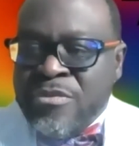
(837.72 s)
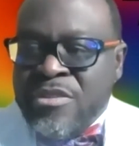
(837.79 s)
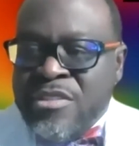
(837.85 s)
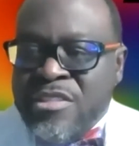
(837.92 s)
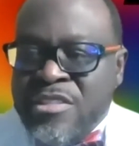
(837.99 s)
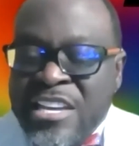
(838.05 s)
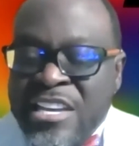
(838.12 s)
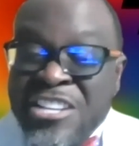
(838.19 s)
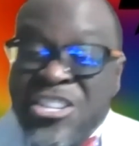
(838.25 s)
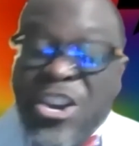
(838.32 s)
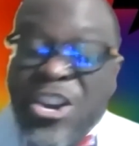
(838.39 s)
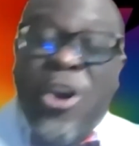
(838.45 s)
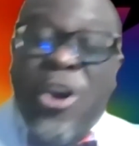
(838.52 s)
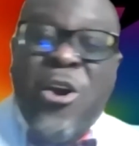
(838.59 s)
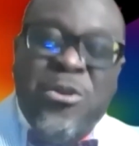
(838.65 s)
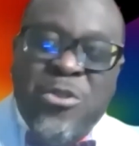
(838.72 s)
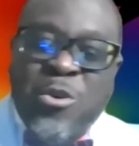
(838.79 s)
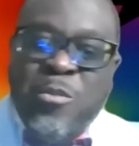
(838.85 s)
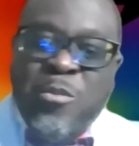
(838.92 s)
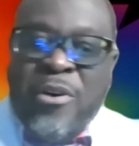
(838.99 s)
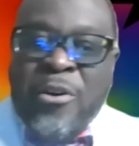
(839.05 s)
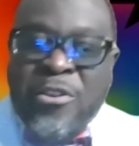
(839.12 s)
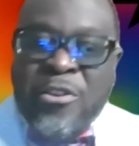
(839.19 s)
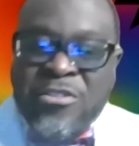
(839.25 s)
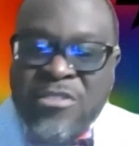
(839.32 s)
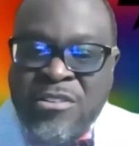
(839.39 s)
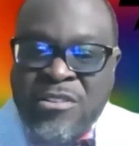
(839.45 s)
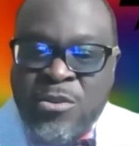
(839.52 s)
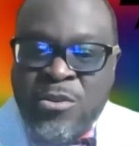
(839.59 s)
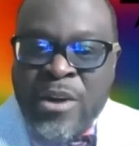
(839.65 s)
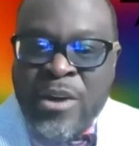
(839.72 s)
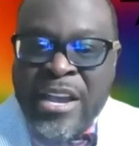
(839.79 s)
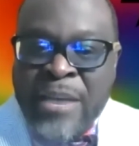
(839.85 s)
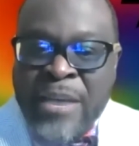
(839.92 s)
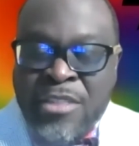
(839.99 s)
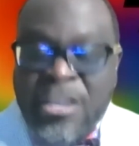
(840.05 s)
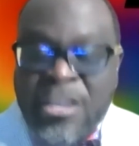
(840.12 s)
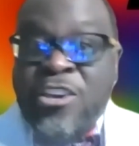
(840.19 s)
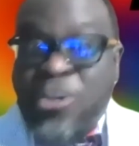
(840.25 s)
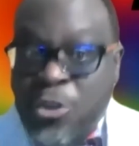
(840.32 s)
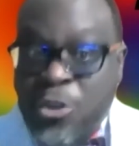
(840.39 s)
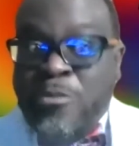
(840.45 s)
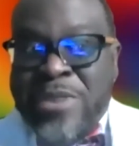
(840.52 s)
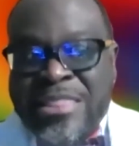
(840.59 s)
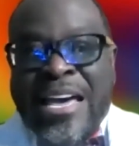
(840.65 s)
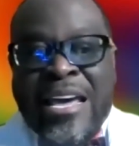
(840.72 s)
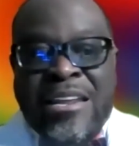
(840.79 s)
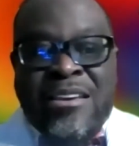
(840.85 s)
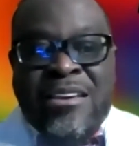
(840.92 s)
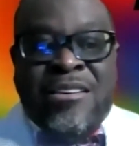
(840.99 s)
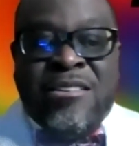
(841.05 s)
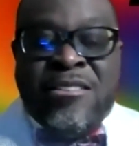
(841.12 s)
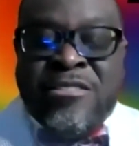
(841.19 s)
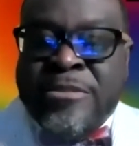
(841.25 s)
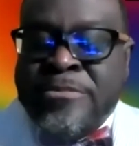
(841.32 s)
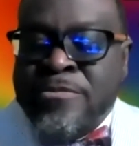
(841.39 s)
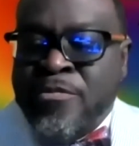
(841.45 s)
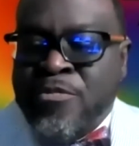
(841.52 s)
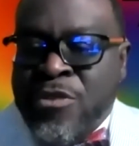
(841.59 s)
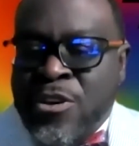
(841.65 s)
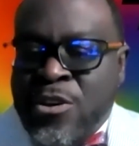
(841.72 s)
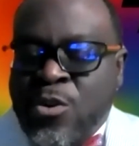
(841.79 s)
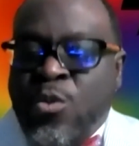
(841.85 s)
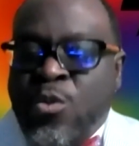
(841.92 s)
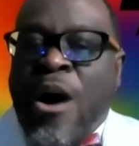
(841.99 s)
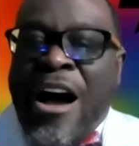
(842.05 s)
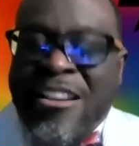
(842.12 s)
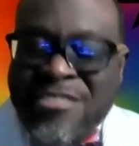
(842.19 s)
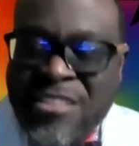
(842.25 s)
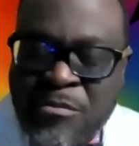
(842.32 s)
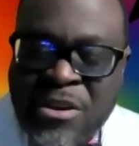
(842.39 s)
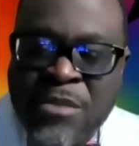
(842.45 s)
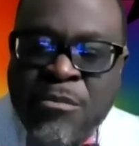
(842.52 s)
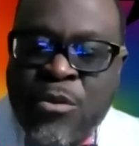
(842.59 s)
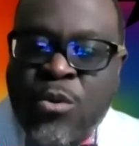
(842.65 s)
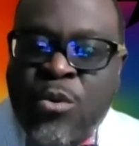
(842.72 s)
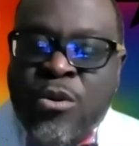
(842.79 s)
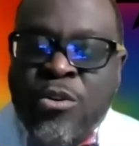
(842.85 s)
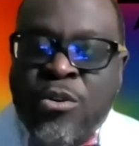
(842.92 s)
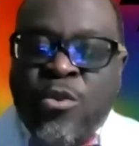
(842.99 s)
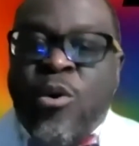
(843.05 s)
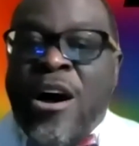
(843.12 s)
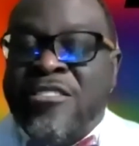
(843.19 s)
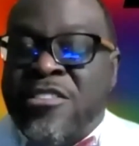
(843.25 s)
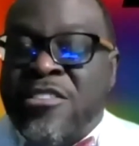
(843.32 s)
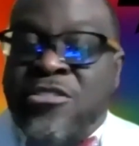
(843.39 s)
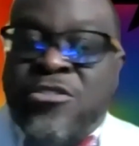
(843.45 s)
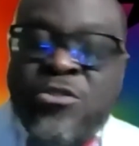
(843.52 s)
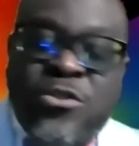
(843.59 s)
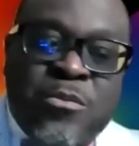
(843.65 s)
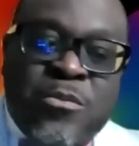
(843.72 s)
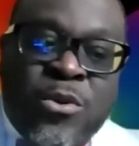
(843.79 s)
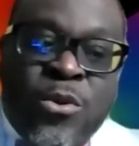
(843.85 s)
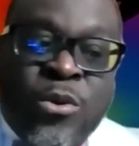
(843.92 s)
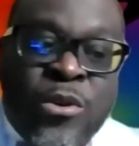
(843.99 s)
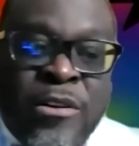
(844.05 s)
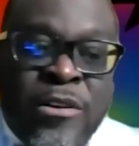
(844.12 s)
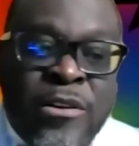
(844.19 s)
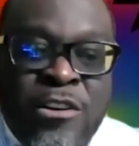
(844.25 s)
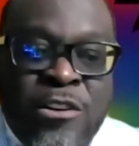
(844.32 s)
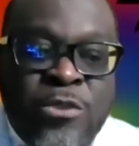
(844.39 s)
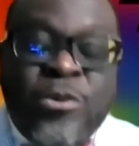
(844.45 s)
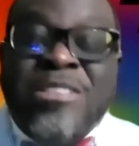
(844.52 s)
the internal person who I am, the human that is, who wants to be more, who wants to do more, who